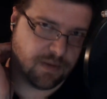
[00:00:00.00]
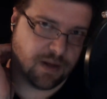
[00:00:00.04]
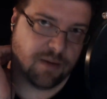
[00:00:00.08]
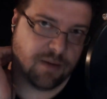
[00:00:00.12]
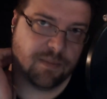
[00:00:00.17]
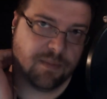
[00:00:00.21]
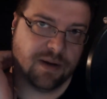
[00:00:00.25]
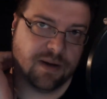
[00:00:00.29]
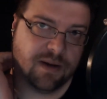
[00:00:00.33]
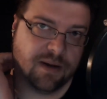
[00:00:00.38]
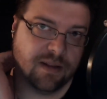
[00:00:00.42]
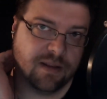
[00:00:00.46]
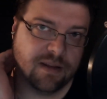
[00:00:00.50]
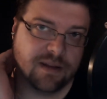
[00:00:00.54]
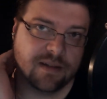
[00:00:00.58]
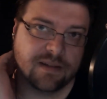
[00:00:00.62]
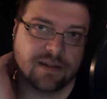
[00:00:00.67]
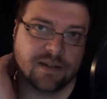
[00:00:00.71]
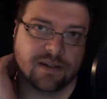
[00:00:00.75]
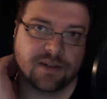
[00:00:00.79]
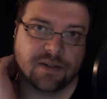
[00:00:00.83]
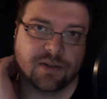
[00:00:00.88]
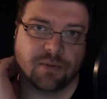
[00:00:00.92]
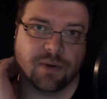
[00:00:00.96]
I mean, in this
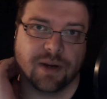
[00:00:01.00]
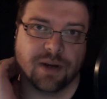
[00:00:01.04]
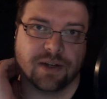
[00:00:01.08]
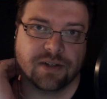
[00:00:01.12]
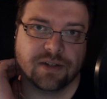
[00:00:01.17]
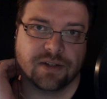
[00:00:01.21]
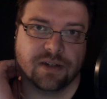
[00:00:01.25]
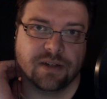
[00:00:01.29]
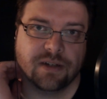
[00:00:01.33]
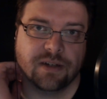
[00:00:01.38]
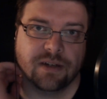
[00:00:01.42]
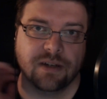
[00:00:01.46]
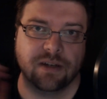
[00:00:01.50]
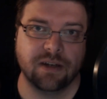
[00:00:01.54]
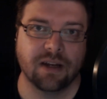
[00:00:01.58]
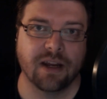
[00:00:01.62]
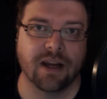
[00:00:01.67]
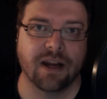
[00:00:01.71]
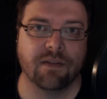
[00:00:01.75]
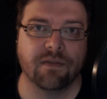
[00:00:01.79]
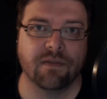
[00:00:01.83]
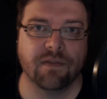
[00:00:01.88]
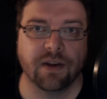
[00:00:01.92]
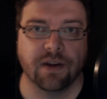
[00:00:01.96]
situation, you
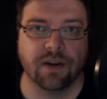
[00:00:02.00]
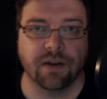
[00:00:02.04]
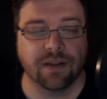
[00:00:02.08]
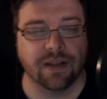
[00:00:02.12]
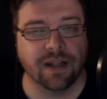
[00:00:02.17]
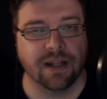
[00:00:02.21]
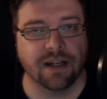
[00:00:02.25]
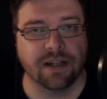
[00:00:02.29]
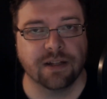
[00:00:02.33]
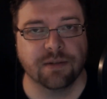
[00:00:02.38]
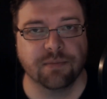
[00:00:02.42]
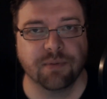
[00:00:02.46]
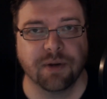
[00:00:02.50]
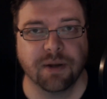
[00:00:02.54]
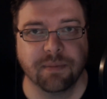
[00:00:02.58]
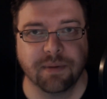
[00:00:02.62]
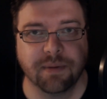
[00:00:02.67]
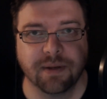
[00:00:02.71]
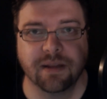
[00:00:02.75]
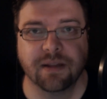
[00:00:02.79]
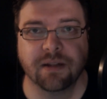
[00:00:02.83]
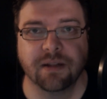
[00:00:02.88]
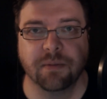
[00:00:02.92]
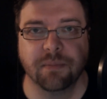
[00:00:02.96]
got to figure that it's probably
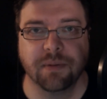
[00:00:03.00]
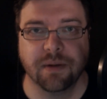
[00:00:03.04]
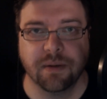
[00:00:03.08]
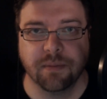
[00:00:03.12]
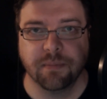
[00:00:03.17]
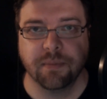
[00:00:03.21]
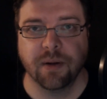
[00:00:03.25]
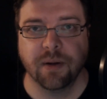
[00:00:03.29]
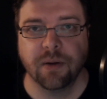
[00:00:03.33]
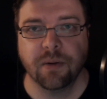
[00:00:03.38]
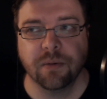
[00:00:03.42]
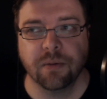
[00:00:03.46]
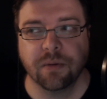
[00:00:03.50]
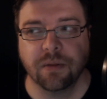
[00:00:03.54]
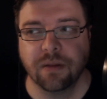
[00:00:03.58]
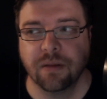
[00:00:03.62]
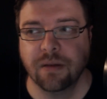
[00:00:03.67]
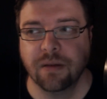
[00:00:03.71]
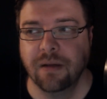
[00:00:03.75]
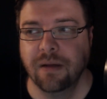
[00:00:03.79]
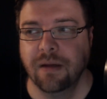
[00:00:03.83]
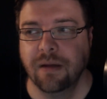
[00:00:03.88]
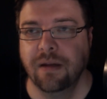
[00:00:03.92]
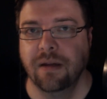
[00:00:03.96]
a little bit of both.
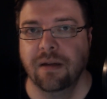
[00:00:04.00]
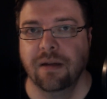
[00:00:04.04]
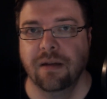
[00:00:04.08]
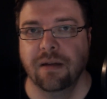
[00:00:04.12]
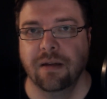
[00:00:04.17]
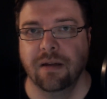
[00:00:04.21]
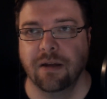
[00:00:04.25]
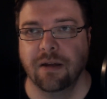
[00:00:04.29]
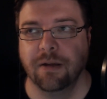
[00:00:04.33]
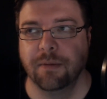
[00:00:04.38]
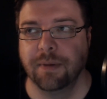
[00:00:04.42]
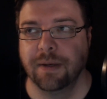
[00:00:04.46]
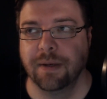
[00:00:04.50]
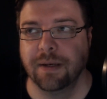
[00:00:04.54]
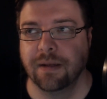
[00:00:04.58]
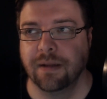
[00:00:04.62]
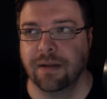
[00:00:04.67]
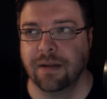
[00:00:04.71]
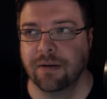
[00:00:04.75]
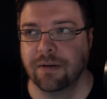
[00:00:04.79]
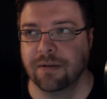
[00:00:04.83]
I mean,